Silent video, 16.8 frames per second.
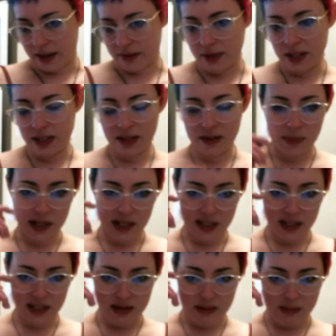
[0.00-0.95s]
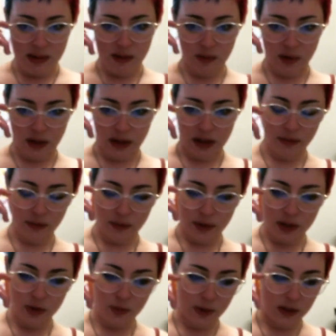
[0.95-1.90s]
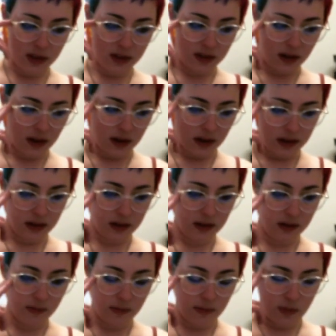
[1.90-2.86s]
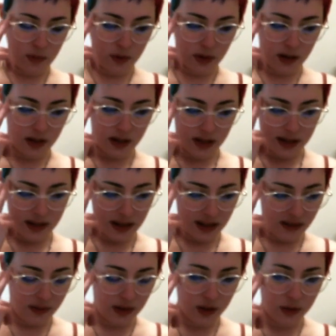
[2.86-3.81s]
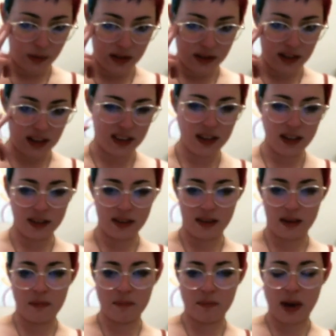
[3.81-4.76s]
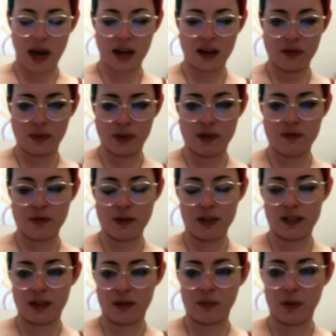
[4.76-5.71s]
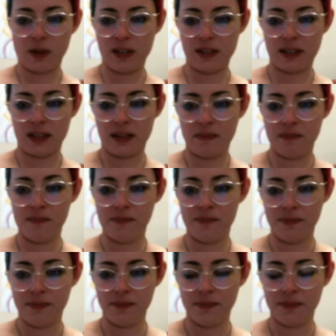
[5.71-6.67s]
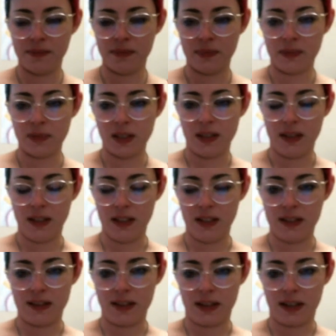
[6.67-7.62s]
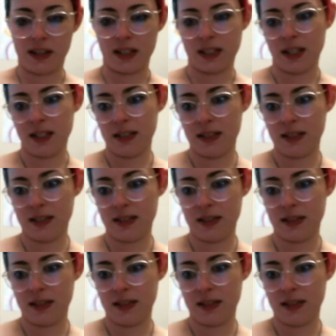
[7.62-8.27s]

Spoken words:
committed to memory which ones are more hot and which ones. I think that back one for some reason is the hottest.